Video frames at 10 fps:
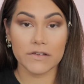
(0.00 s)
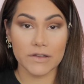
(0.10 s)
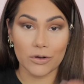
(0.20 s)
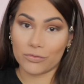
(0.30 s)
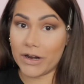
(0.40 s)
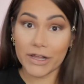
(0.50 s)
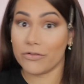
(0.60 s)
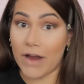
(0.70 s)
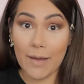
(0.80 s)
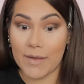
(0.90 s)
So run and
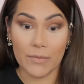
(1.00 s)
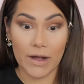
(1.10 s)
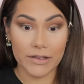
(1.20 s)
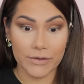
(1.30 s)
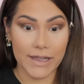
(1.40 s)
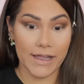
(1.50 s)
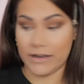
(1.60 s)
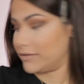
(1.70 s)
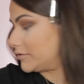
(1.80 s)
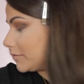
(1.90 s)
grab it while you can.